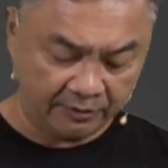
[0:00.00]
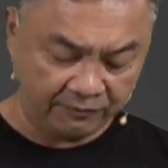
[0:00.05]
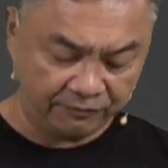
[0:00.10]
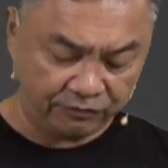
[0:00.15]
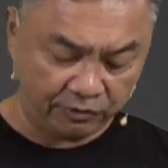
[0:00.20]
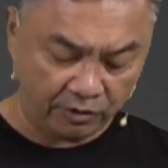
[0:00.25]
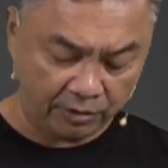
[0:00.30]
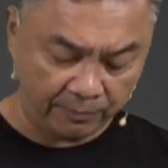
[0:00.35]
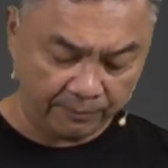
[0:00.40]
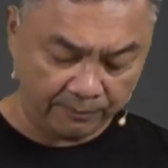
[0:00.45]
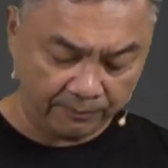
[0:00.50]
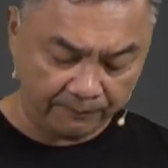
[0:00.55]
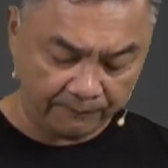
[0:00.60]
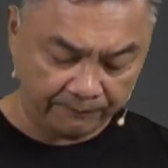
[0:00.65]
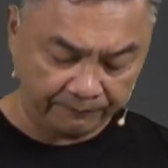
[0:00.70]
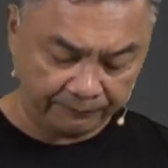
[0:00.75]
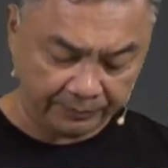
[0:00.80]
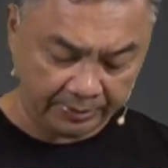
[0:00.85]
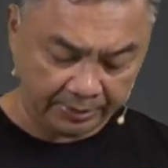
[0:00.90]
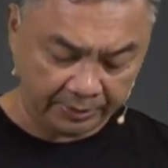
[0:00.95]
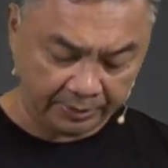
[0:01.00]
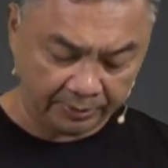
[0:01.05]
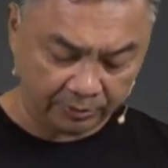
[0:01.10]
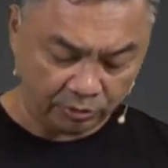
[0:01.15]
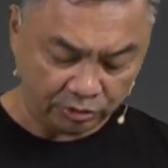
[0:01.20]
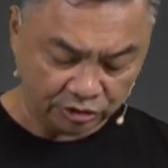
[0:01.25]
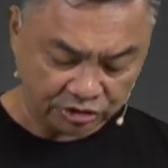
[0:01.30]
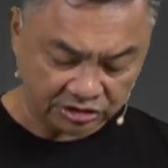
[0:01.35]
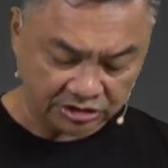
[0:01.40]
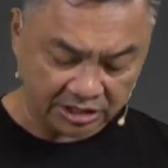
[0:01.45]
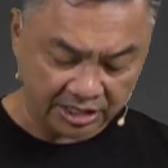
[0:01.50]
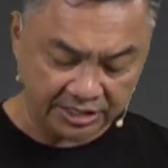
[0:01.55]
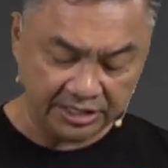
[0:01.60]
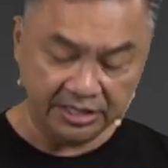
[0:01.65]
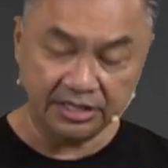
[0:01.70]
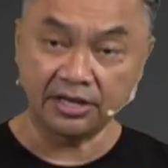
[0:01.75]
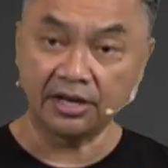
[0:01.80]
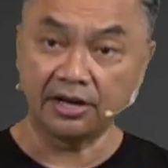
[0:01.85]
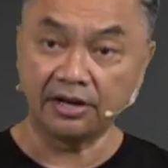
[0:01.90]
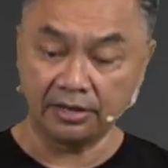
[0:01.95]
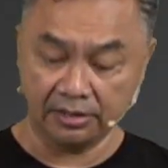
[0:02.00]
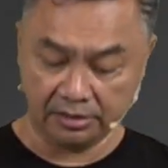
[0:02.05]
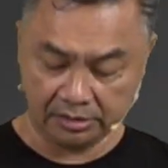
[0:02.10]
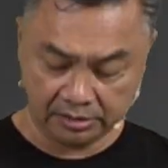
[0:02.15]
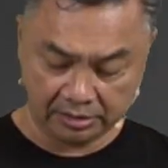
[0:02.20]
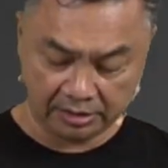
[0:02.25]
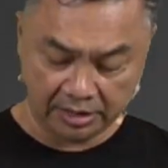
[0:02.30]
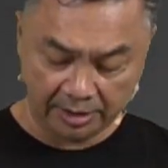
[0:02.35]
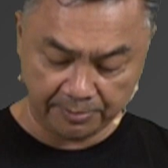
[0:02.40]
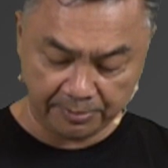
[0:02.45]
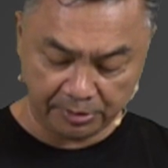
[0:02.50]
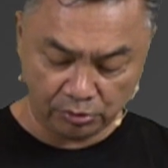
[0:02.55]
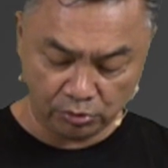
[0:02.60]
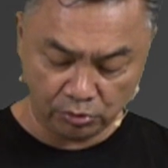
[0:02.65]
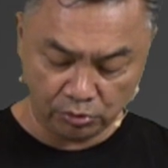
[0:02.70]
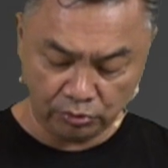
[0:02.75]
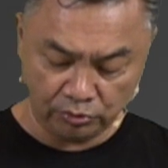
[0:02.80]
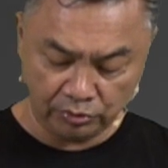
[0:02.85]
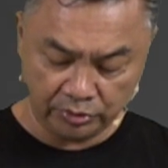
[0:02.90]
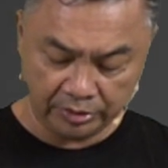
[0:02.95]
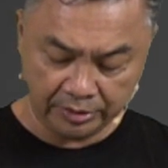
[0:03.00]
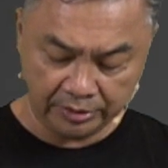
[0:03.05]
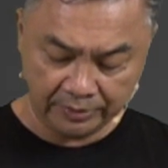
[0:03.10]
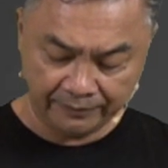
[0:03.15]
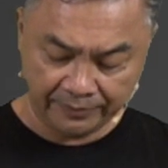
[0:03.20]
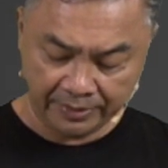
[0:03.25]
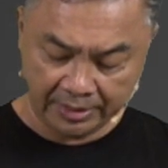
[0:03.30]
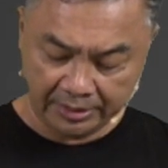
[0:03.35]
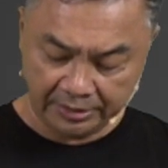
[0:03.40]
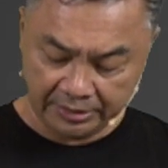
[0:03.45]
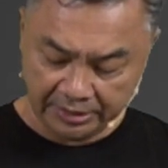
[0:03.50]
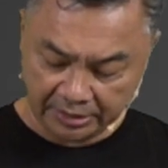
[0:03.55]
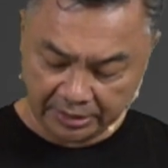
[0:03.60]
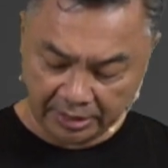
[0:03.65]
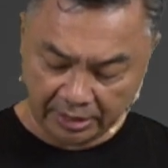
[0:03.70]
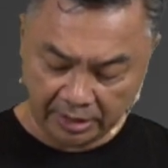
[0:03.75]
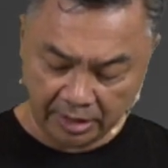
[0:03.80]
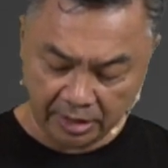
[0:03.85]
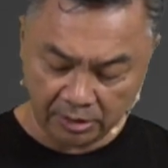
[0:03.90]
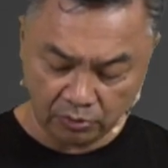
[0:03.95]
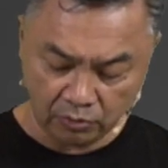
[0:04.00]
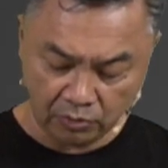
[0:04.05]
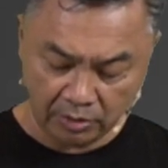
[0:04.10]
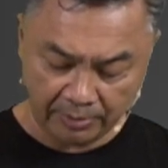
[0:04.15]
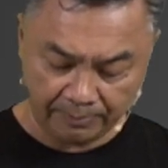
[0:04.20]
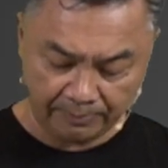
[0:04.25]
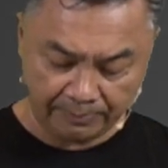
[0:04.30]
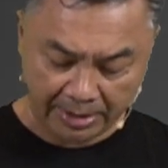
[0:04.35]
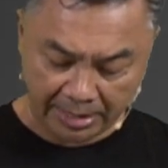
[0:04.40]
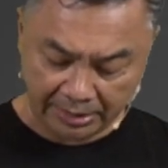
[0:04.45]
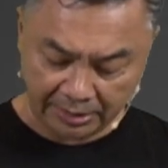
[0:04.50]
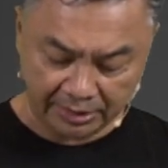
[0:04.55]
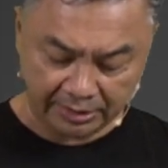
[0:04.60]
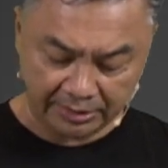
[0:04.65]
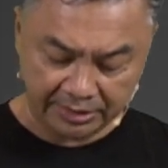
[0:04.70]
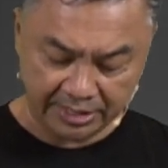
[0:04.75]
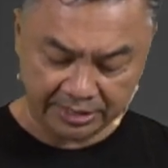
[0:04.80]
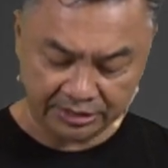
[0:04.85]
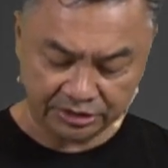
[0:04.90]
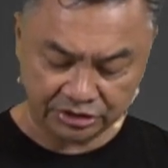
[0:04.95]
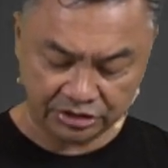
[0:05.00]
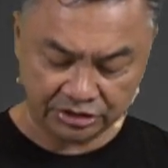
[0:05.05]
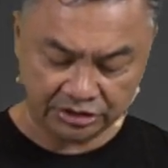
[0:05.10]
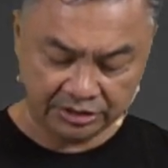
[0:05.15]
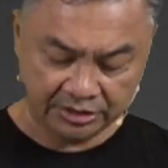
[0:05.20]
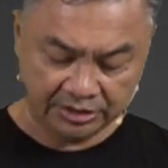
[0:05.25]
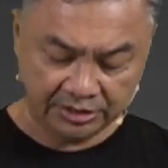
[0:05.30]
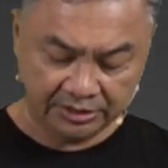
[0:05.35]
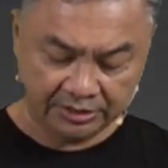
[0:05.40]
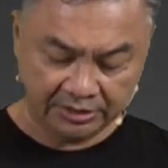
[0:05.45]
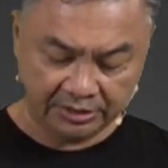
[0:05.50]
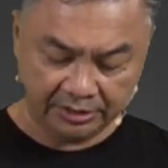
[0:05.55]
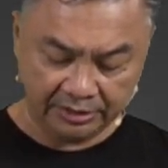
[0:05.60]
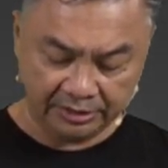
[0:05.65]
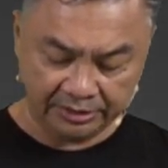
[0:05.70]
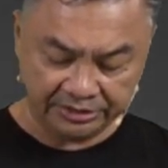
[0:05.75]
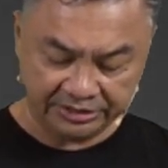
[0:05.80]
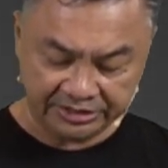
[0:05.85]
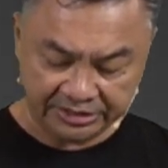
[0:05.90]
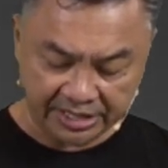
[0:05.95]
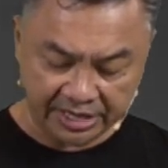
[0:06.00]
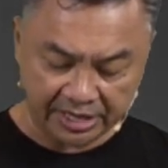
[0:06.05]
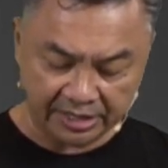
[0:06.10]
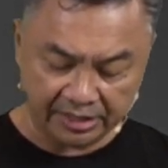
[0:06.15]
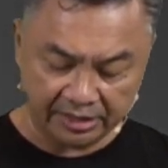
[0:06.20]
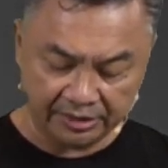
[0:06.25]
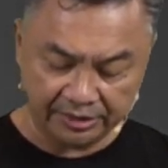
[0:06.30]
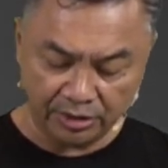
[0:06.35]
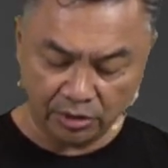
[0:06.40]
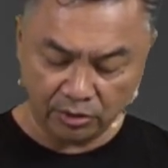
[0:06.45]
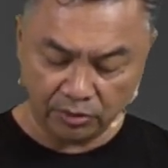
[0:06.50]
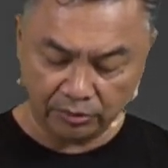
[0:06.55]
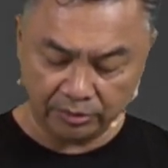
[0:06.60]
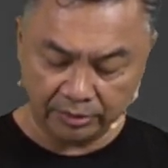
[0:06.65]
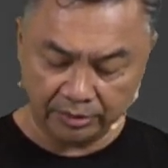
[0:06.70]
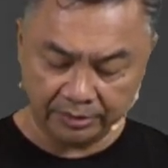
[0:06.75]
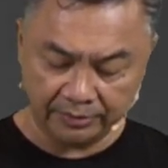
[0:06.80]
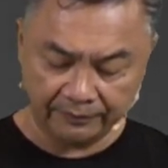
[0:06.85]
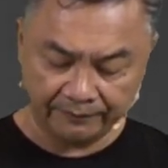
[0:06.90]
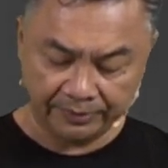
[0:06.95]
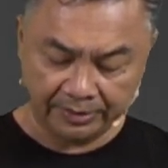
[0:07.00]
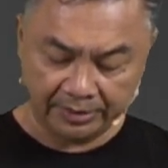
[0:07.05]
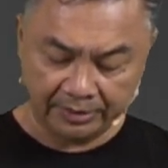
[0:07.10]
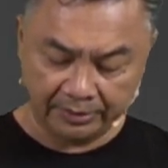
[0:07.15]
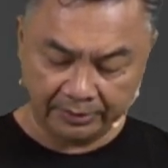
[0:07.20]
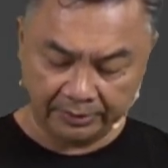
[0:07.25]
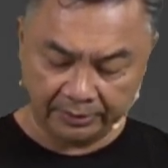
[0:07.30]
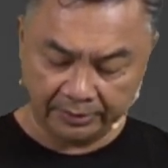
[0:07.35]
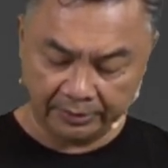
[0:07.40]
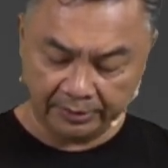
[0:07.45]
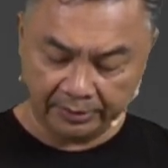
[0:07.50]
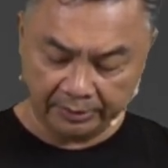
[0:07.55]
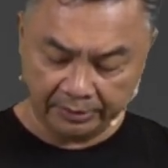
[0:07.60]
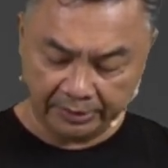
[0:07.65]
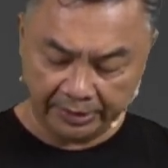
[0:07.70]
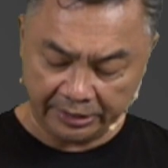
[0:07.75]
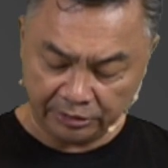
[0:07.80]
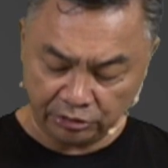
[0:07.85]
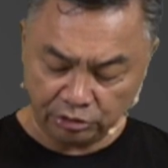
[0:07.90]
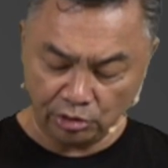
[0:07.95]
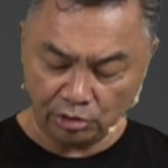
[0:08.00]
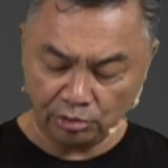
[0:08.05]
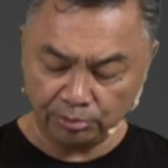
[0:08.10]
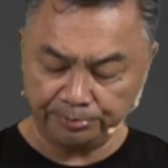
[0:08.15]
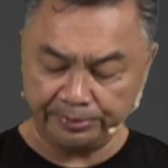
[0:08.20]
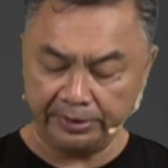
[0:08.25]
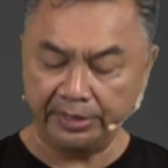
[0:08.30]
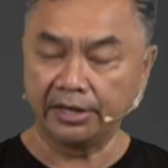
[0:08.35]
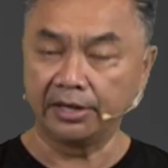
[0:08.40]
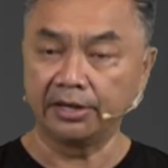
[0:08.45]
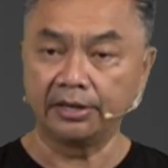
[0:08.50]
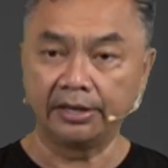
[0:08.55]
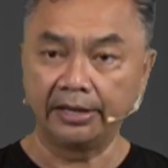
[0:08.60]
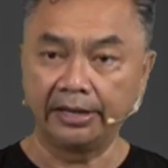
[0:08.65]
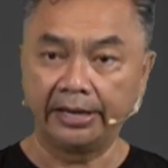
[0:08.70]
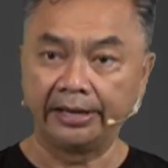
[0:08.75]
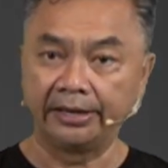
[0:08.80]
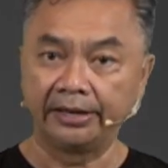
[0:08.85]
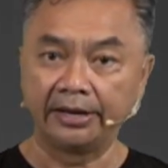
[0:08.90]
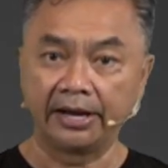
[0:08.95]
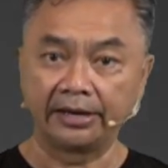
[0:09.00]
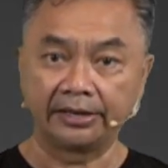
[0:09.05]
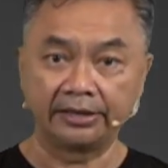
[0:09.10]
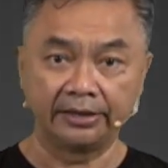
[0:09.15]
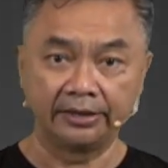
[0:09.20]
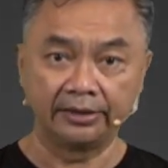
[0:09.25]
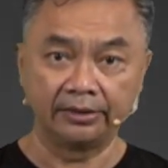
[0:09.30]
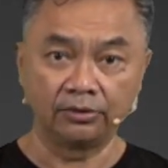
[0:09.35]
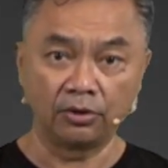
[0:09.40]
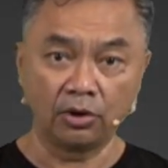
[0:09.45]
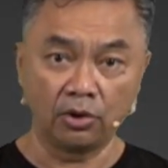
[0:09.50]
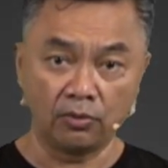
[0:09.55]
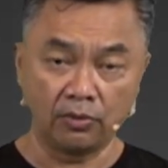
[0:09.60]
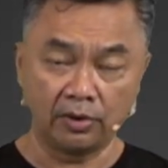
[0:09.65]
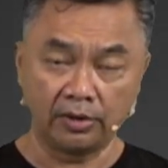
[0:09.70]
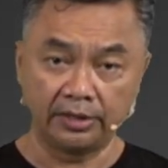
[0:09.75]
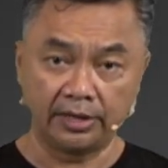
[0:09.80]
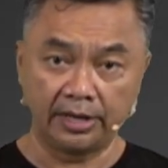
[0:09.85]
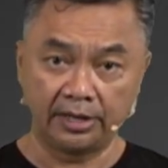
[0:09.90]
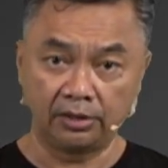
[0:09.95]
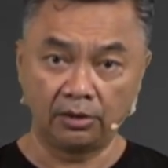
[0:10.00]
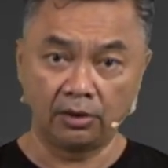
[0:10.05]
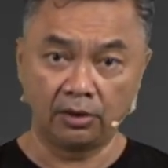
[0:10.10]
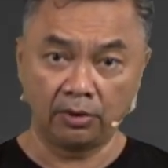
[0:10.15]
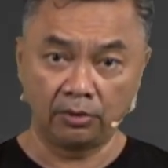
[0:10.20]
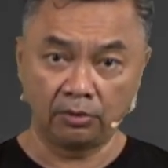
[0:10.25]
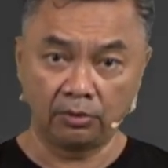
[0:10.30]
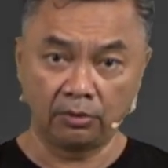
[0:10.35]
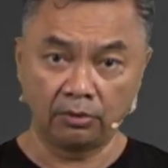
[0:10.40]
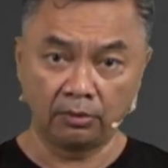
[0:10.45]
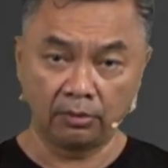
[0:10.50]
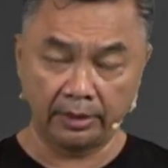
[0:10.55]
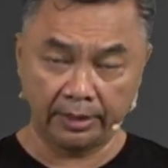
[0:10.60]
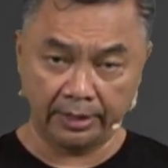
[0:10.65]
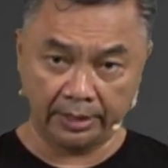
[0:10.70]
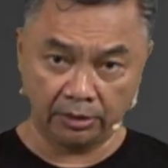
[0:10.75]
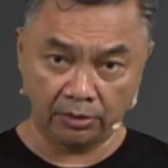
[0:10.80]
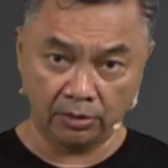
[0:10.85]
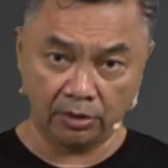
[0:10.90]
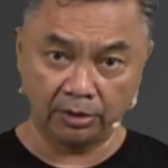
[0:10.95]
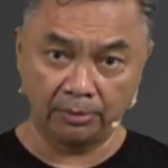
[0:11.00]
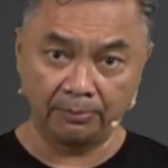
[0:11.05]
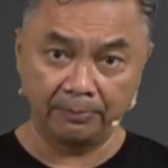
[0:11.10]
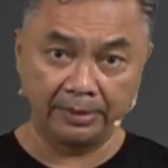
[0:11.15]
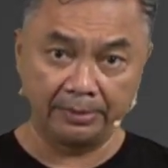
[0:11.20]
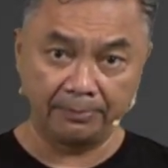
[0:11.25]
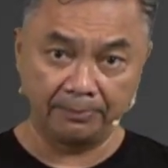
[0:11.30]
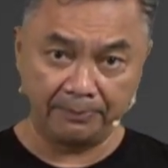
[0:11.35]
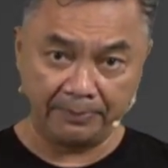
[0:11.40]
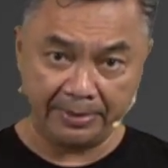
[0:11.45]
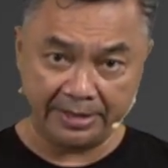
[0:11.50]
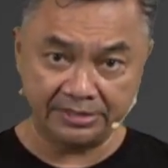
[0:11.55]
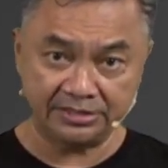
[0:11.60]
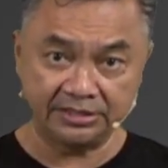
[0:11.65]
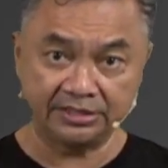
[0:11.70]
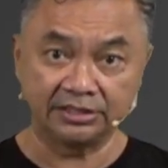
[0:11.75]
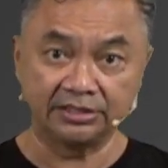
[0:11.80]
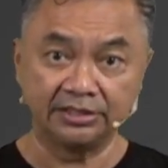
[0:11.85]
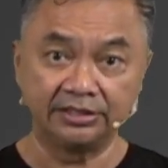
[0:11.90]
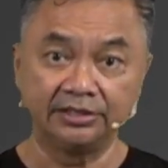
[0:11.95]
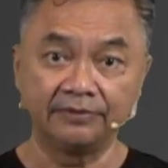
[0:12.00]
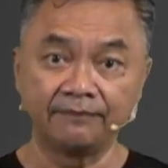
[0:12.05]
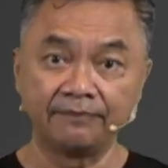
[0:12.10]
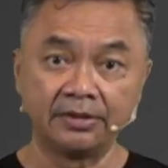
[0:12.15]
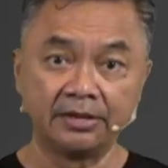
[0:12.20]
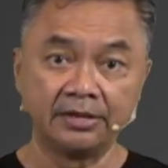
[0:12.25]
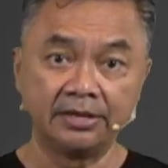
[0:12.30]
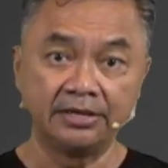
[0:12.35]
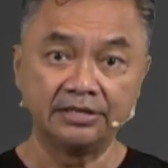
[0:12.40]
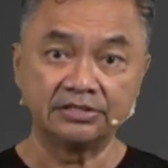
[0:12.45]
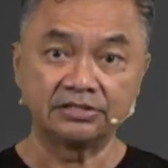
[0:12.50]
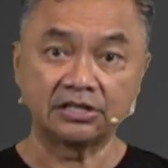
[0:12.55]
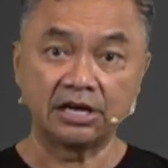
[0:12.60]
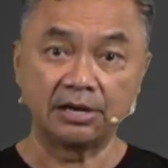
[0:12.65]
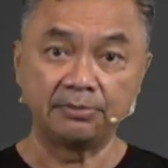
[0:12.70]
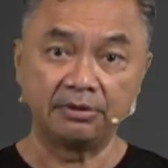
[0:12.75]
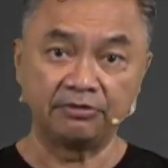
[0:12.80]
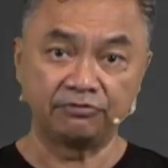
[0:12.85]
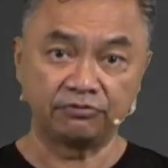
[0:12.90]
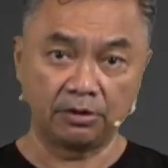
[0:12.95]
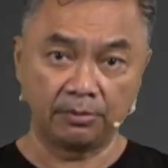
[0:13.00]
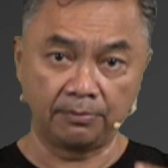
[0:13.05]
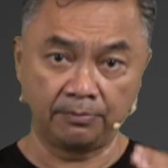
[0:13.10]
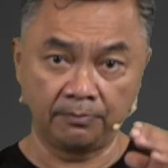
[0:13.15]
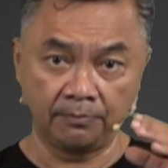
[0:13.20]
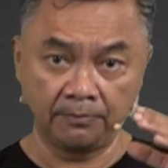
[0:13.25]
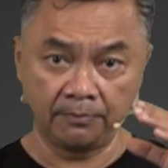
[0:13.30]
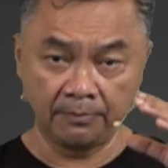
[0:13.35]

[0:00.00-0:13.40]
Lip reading: from Costa Rica, Cameroon, Nicaragua, Bangladesh, Sierra Leone, Ethiopia, and I can go on and on, but basically it's coming from